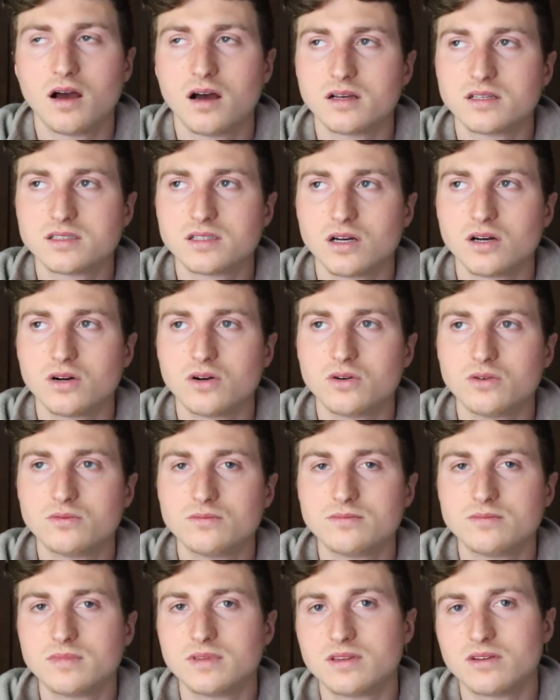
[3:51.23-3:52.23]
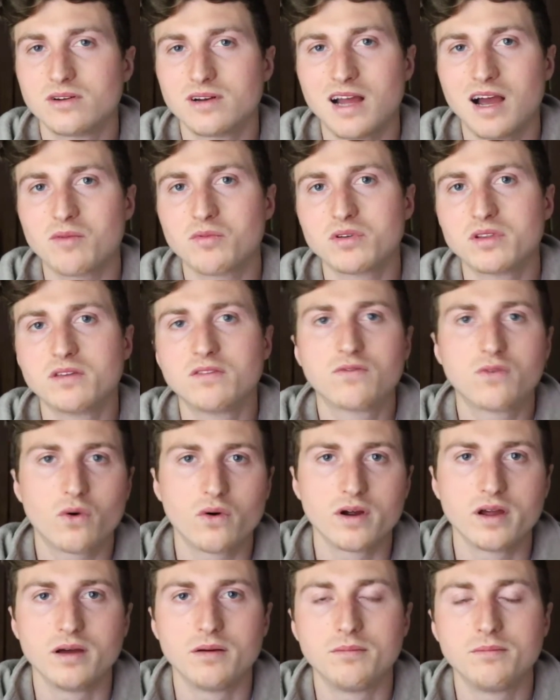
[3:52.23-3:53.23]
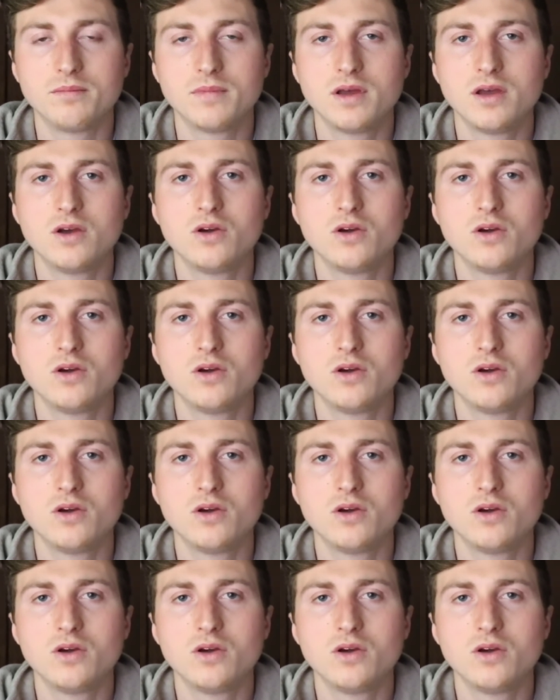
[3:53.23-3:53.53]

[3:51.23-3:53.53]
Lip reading: So they're not really for him.